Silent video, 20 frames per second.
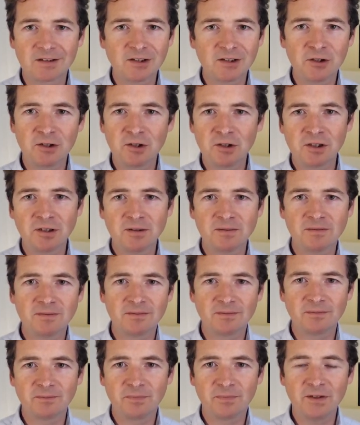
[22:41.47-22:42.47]
So you
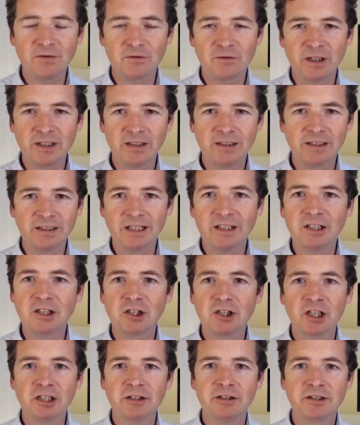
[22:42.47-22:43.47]
can be friendly and
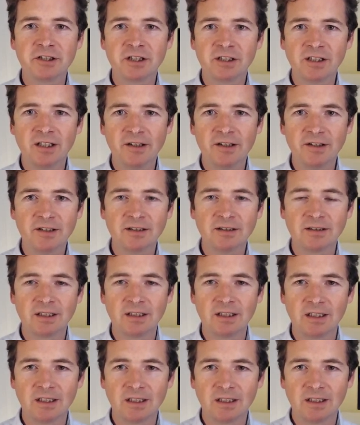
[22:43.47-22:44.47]
encouraging other